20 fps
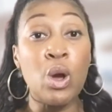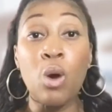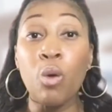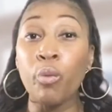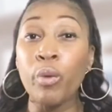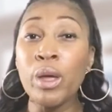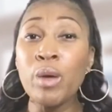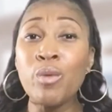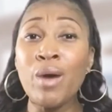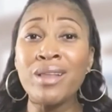
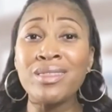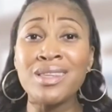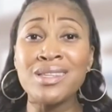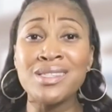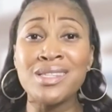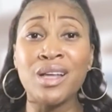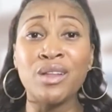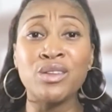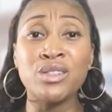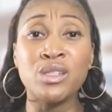We want the
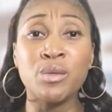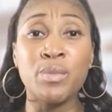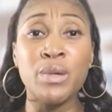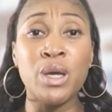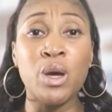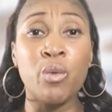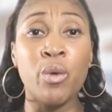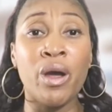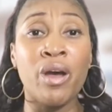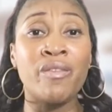seller to be
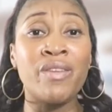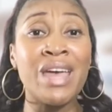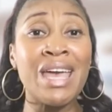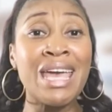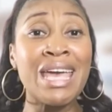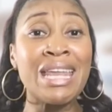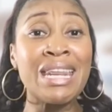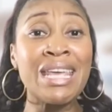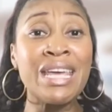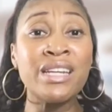aware of
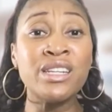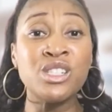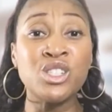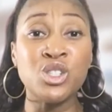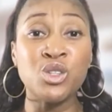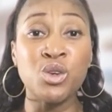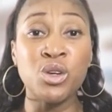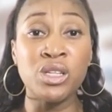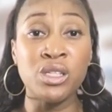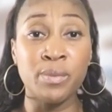any
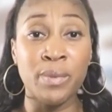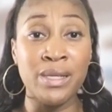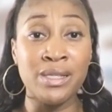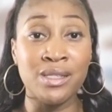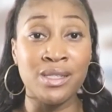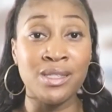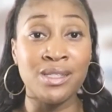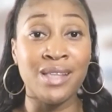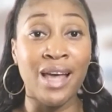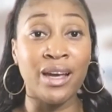additional
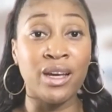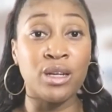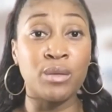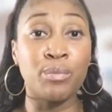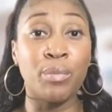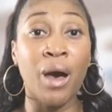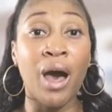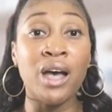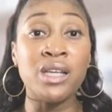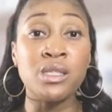expenses that could
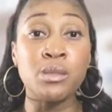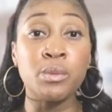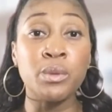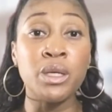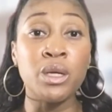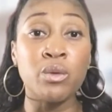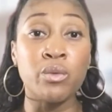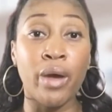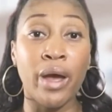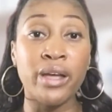possibly
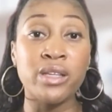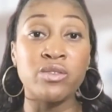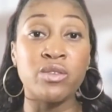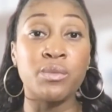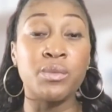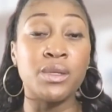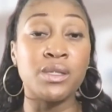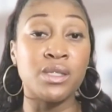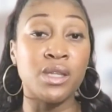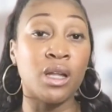arise
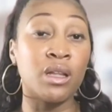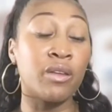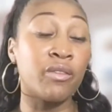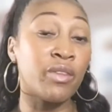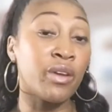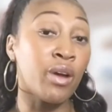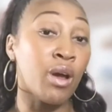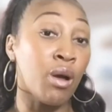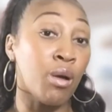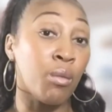from the sale of
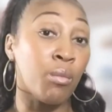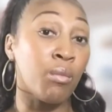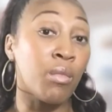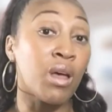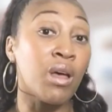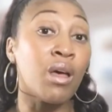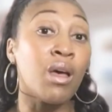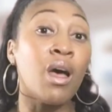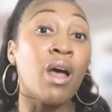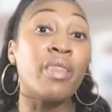their home.
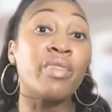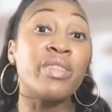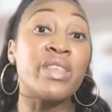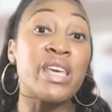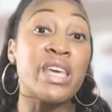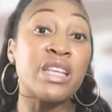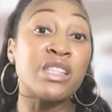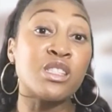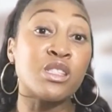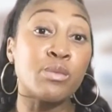
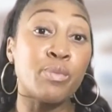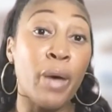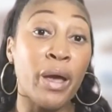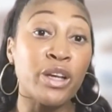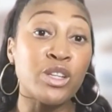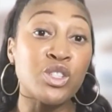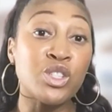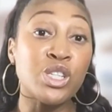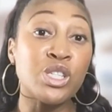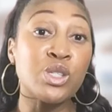The
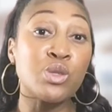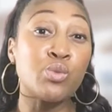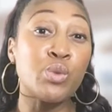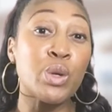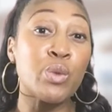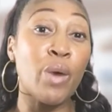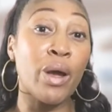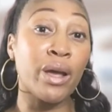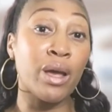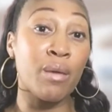inspections we
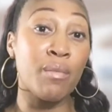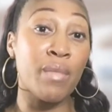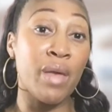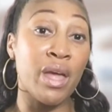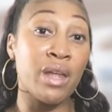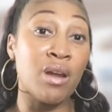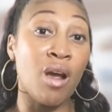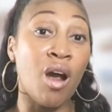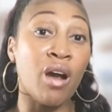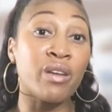
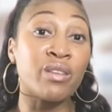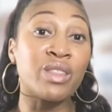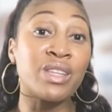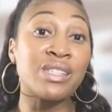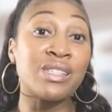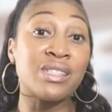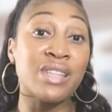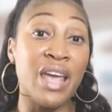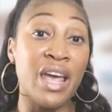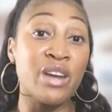recommend are the
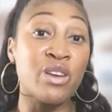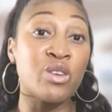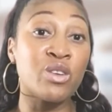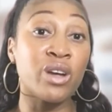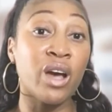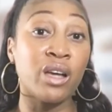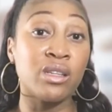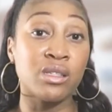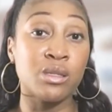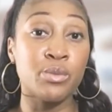standard
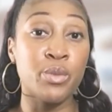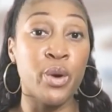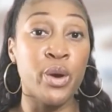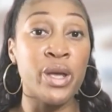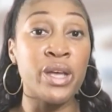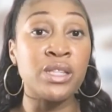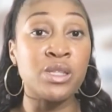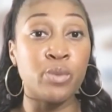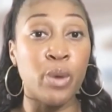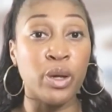customer
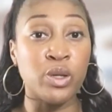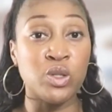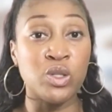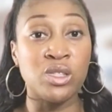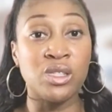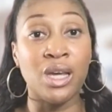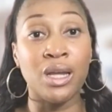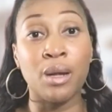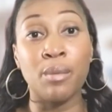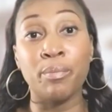
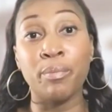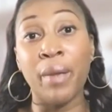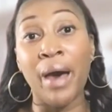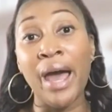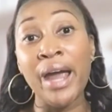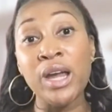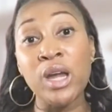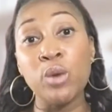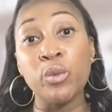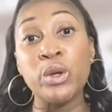inspections that a
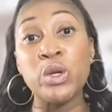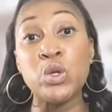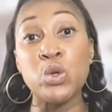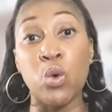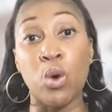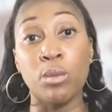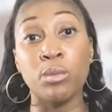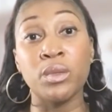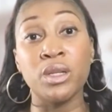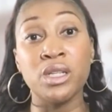buyer would
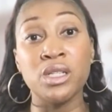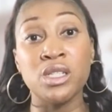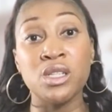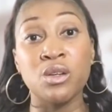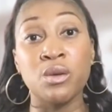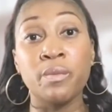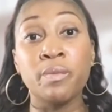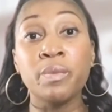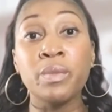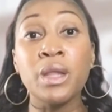normally
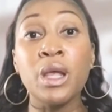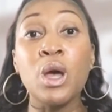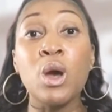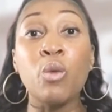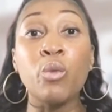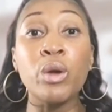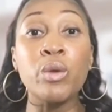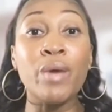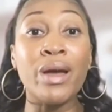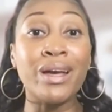do.
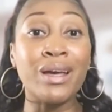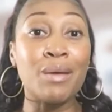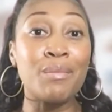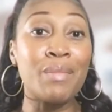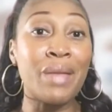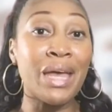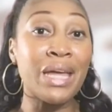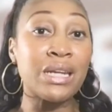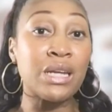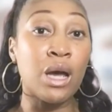We
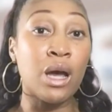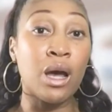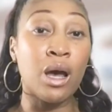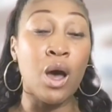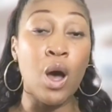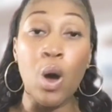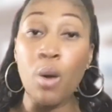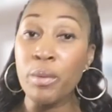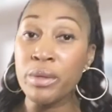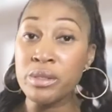recommend a
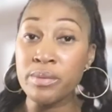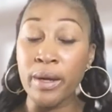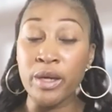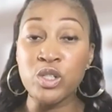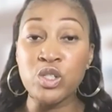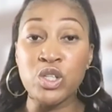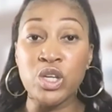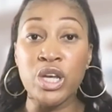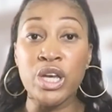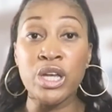home
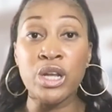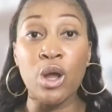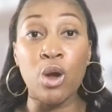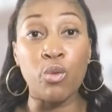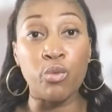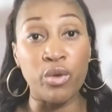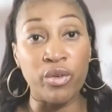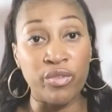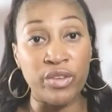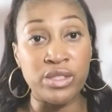inspection, a
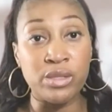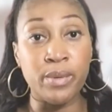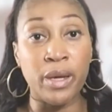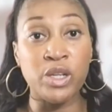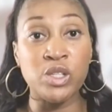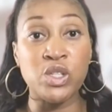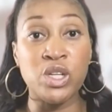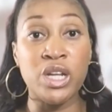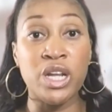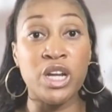roof
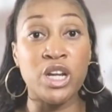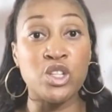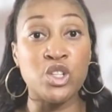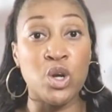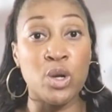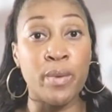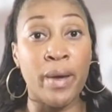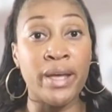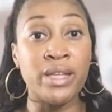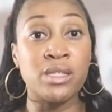inspection, and a
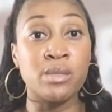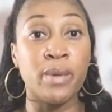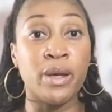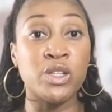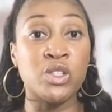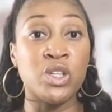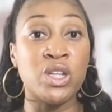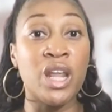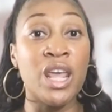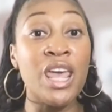termite
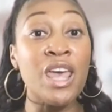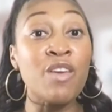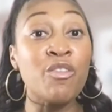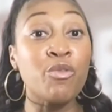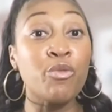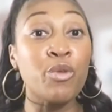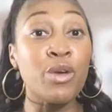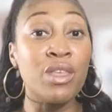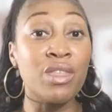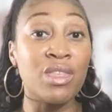inspection
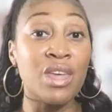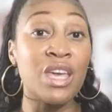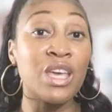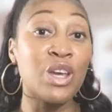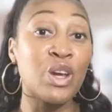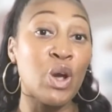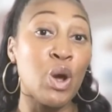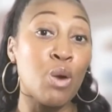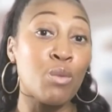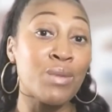if we think
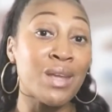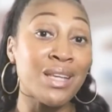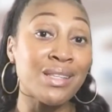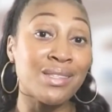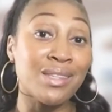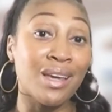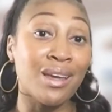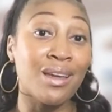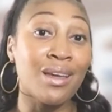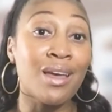your home
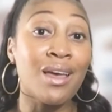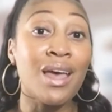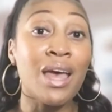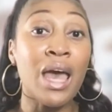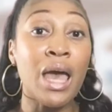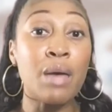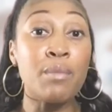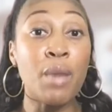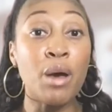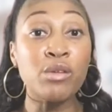needs it.
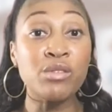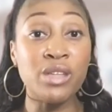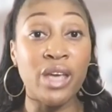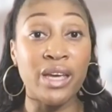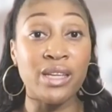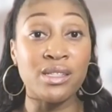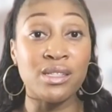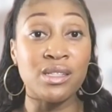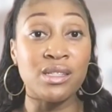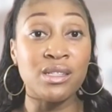In most
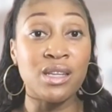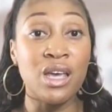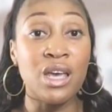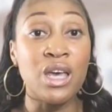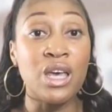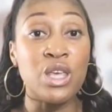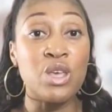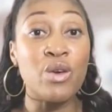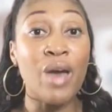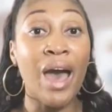cases,
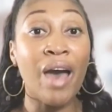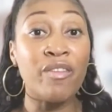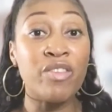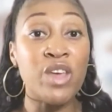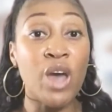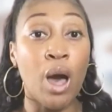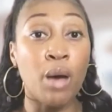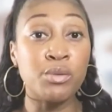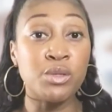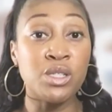you have
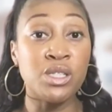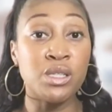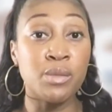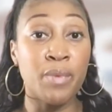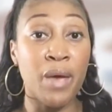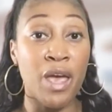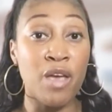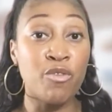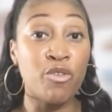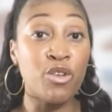the option to
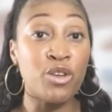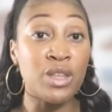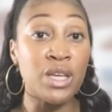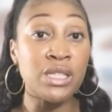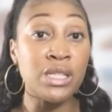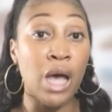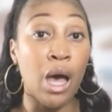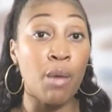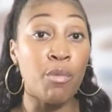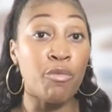pay for
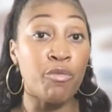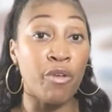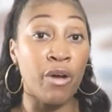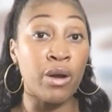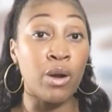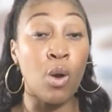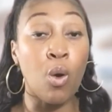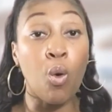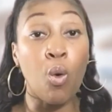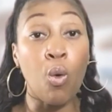these
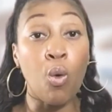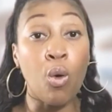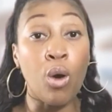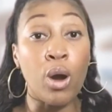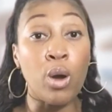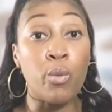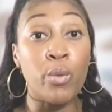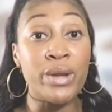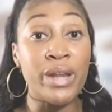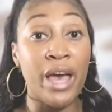upfront
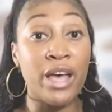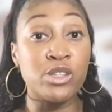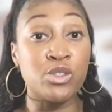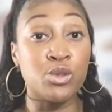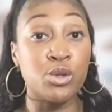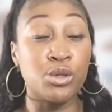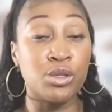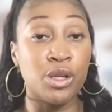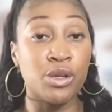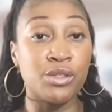or when
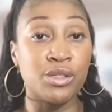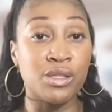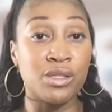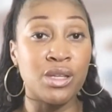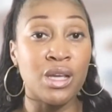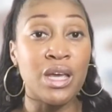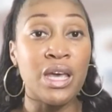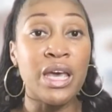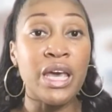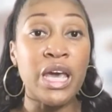escrow closes.
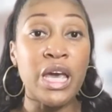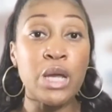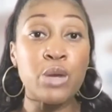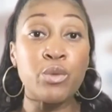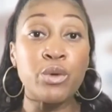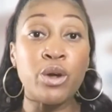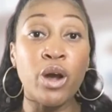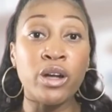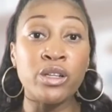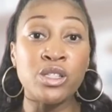In
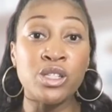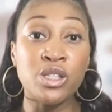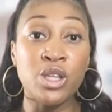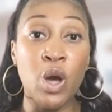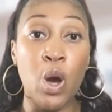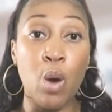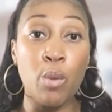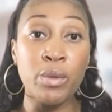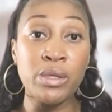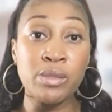regards to the
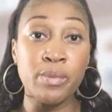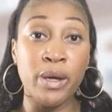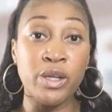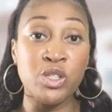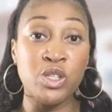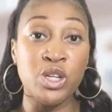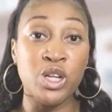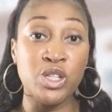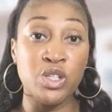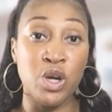home
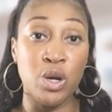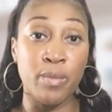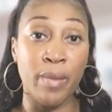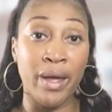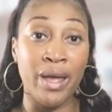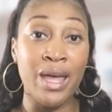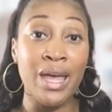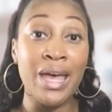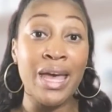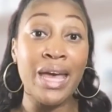inspection and
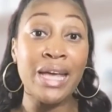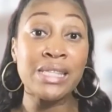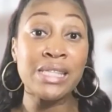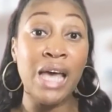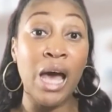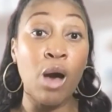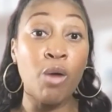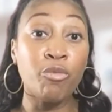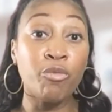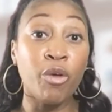termite, it's
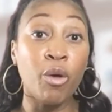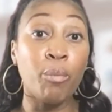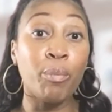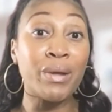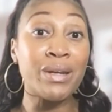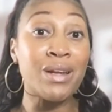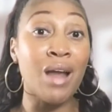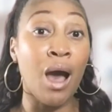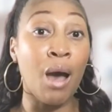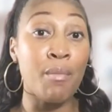helpful
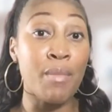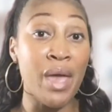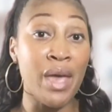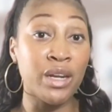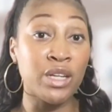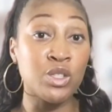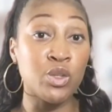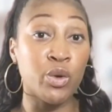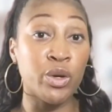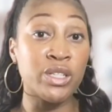but not
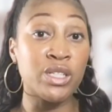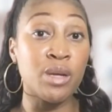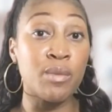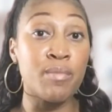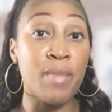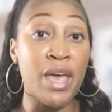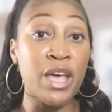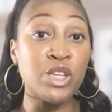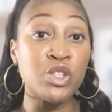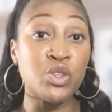mandatory to
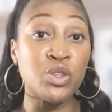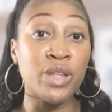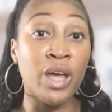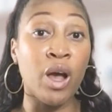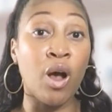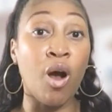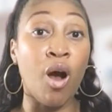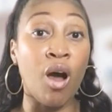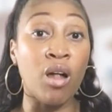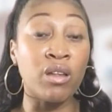make sure
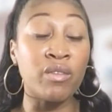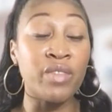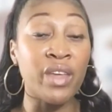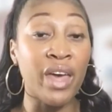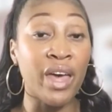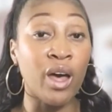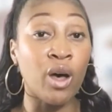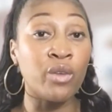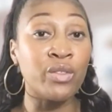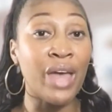that all of the
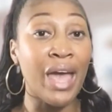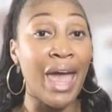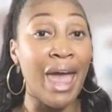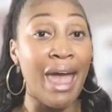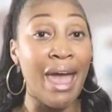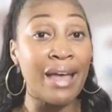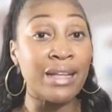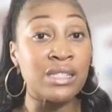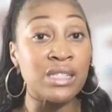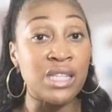health
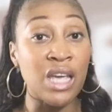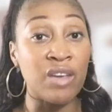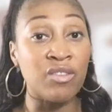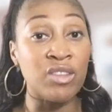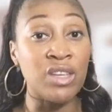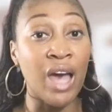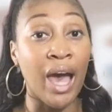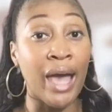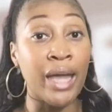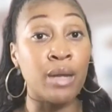and
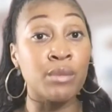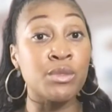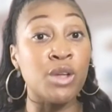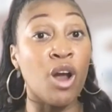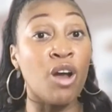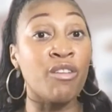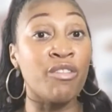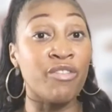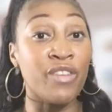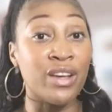safety items
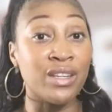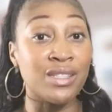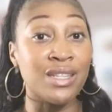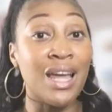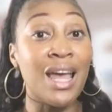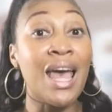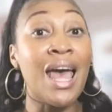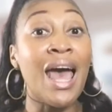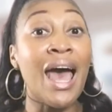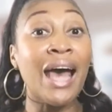are fixed,
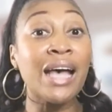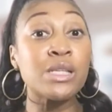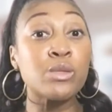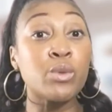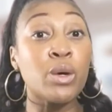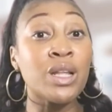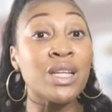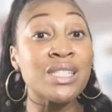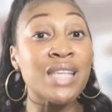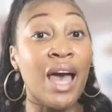as
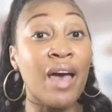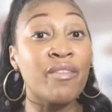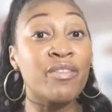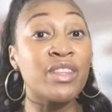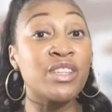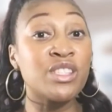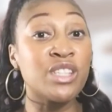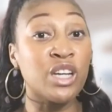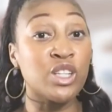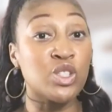well as have
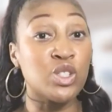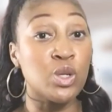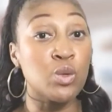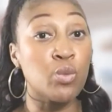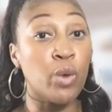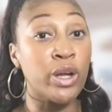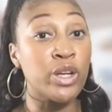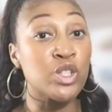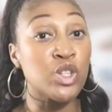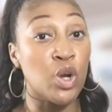the Section
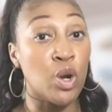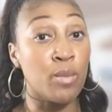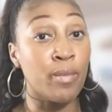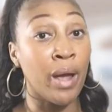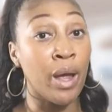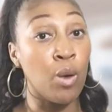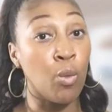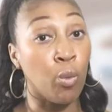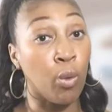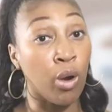1
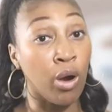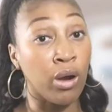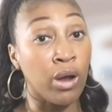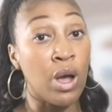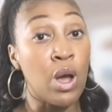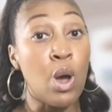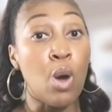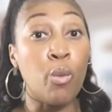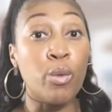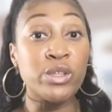termite work,
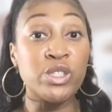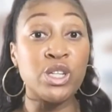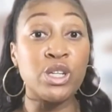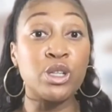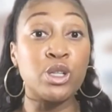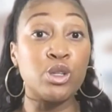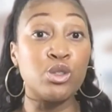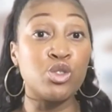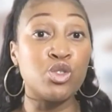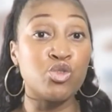which
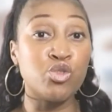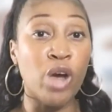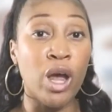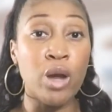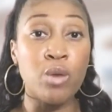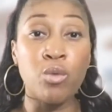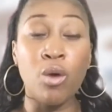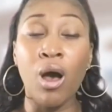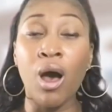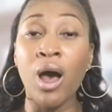includes dry
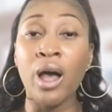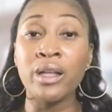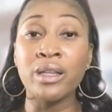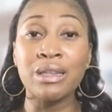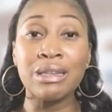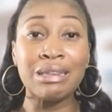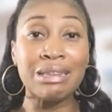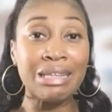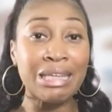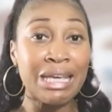
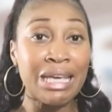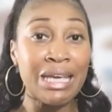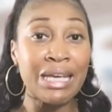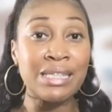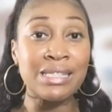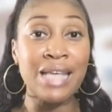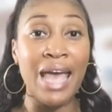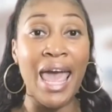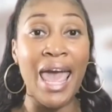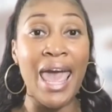rot,
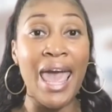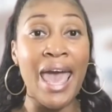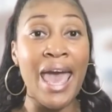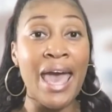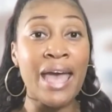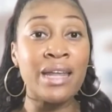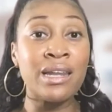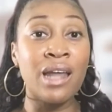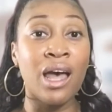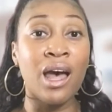leaks,
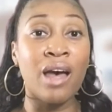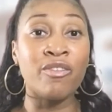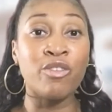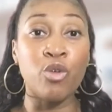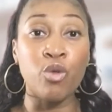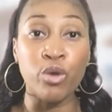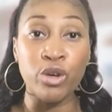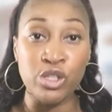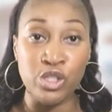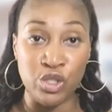and of
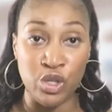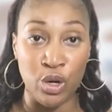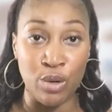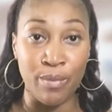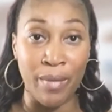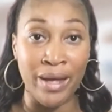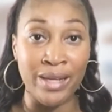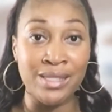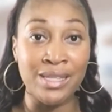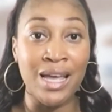course
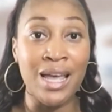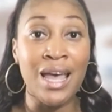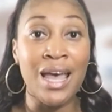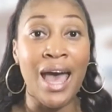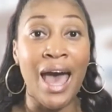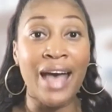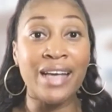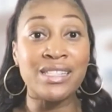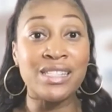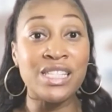termites,
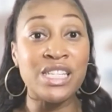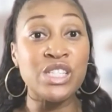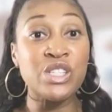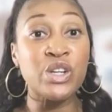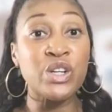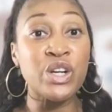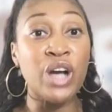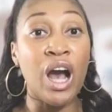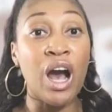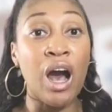as these
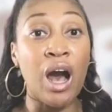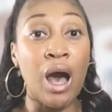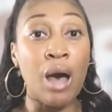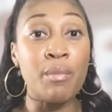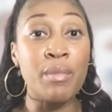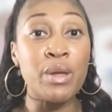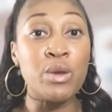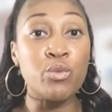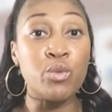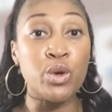are
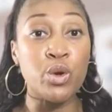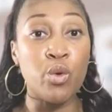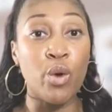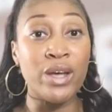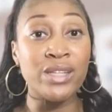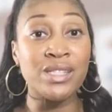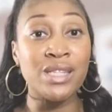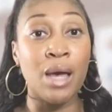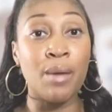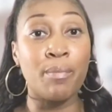common
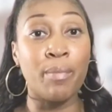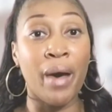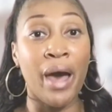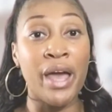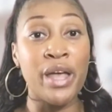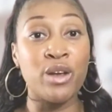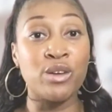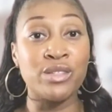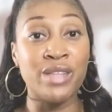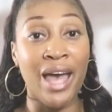requests that
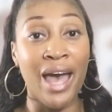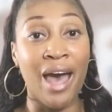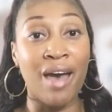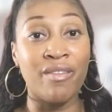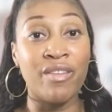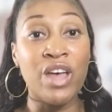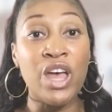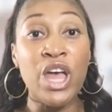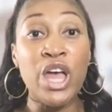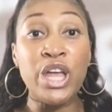buyers have.